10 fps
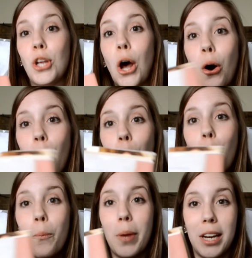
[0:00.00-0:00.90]

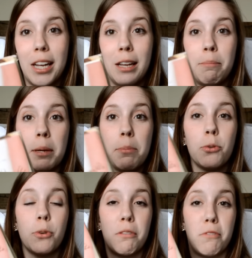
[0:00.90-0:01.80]
so many
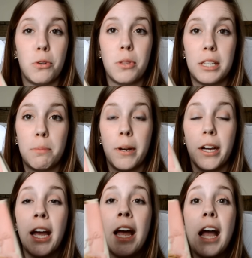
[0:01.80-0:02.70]
people review this
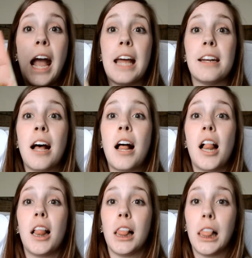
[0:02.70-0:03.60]
book and
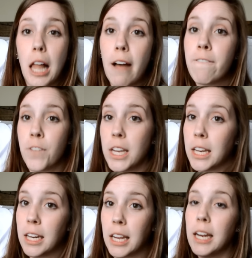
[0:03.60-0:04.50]

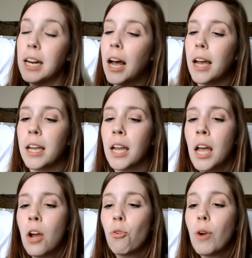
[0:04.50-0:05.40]
loving it, and I
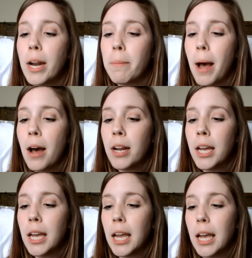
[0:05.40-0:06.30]
read about
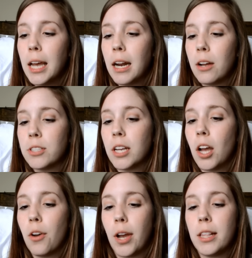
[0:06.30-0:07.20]
it, and I was like,
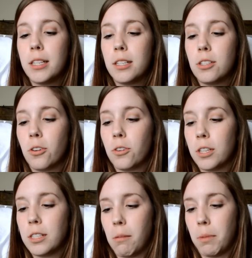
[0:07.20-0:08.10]
okay, this is
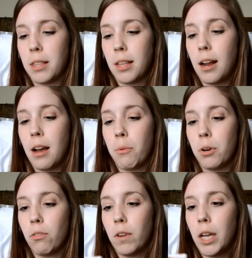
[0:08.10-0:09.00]
totally something that I
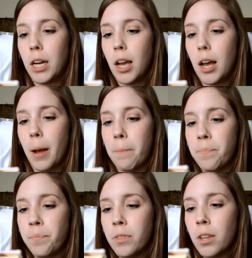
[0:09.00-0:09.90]
want to read. Um,
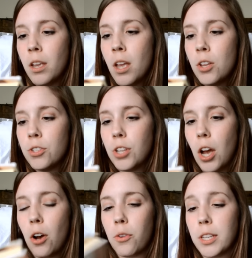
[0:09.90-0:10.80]

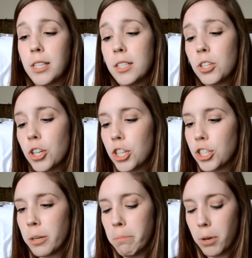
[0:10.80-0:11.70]
so this is a
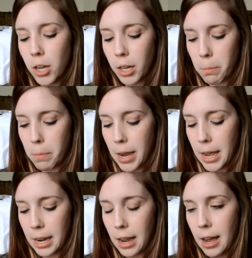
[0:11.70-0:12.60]
Christian book,
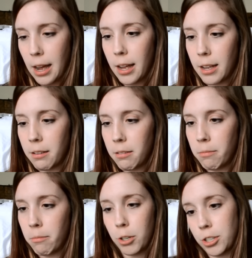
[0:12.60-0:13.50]
but, uh,
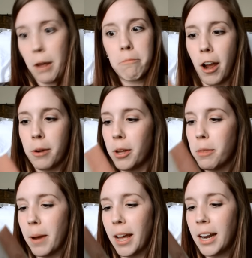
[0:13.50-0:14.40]
which I'm fine with,
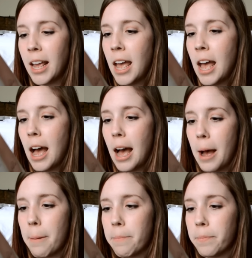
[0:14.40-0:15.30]
but,
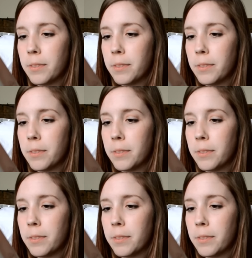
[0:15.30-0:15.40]
um,